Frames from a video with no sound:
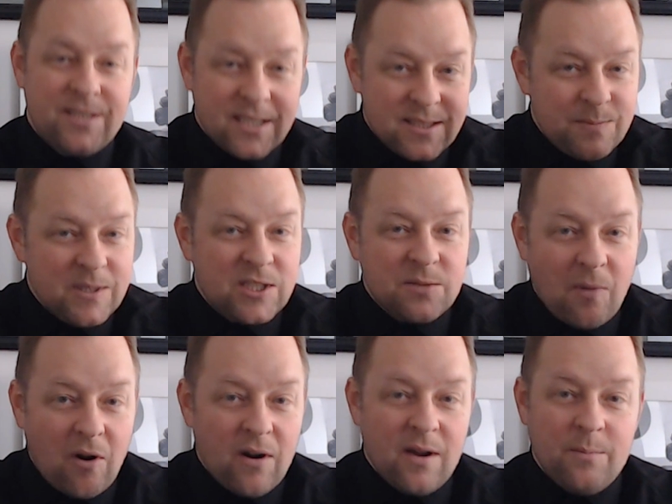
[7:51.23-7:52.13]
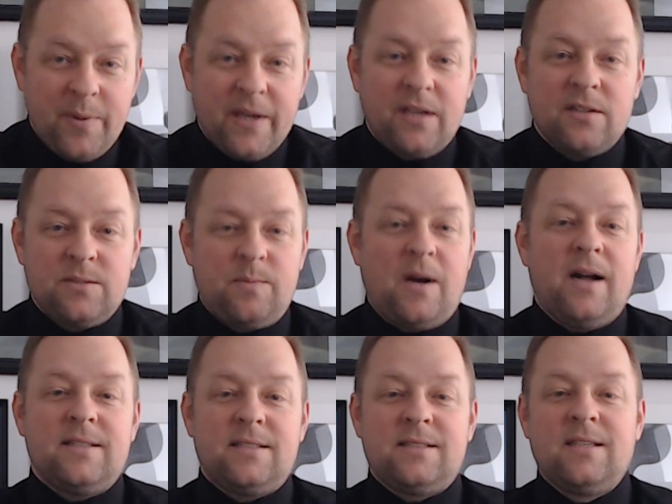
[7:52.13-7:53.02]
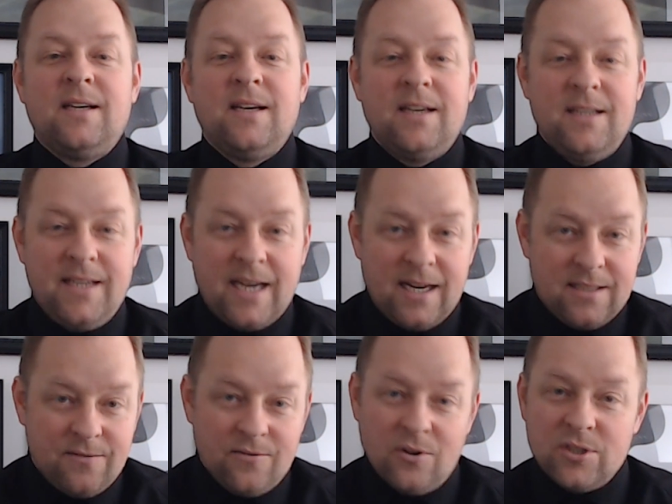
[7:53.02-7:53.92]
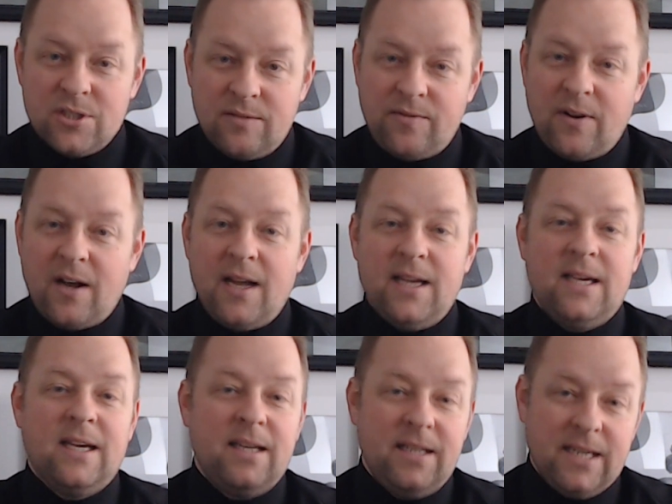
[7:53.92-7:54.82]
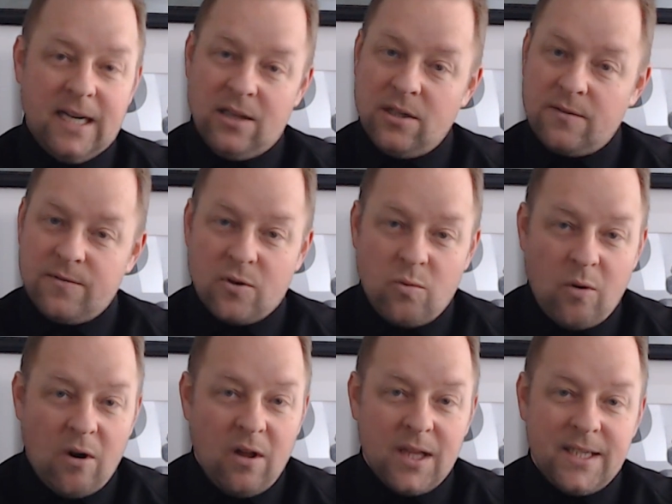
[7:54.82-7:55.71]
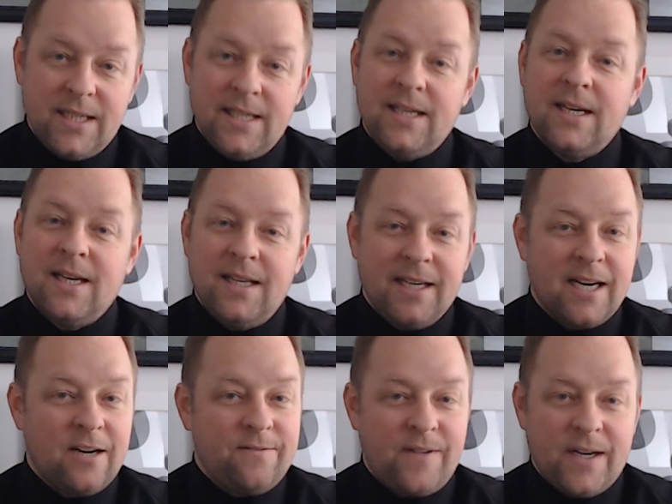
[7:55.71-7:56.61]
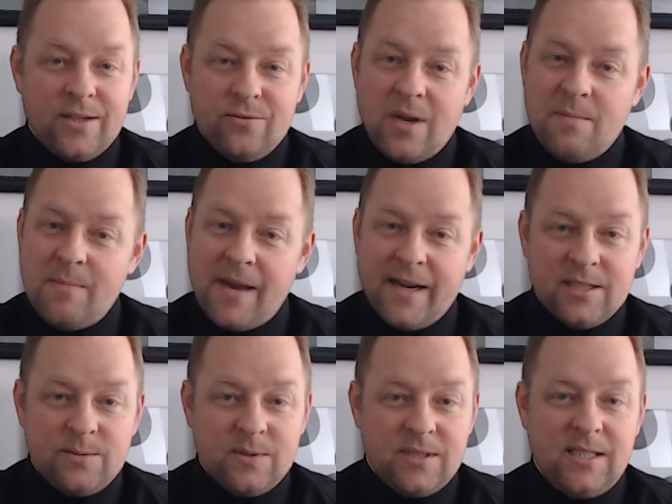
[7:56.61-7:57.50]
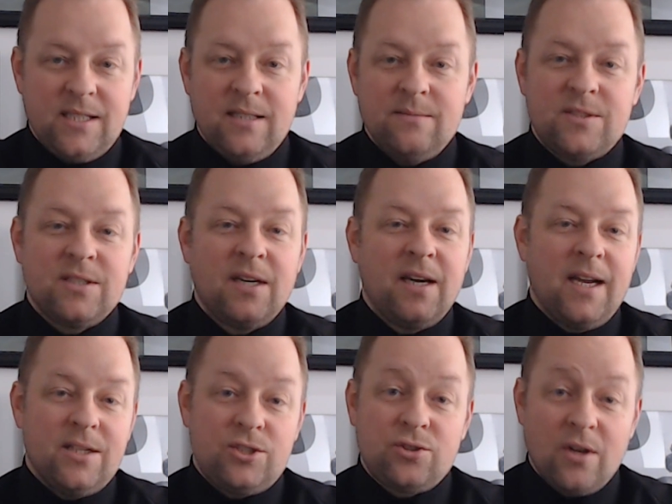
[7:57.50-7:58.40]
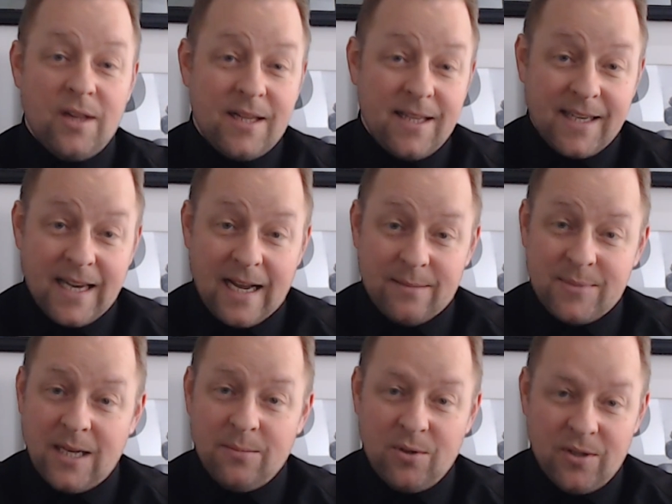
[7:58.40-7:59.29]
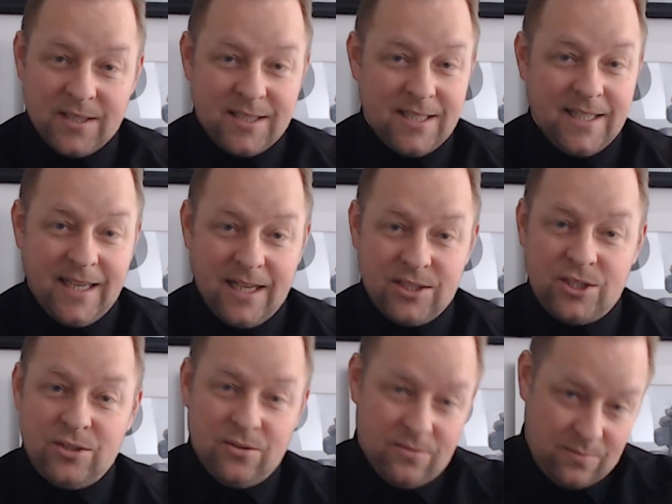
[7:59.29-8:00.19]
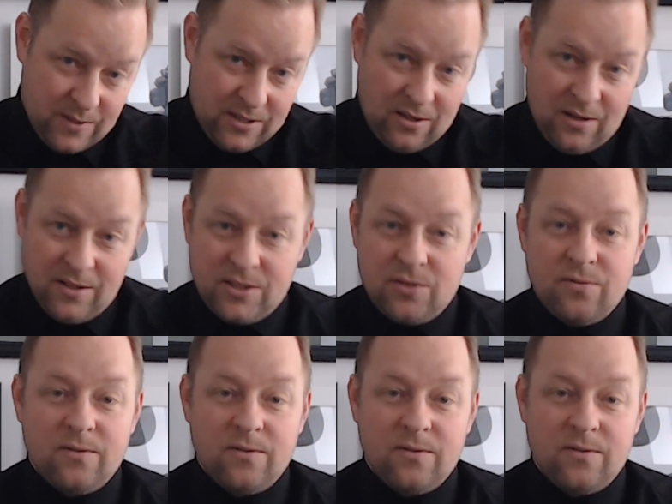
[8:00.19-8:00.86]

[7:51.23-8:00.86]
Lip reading: just be smart and pick your spots. You got to diversify. You got to look for quality. You got to find great management teams. Ensure that the cap table isn't against you with all this,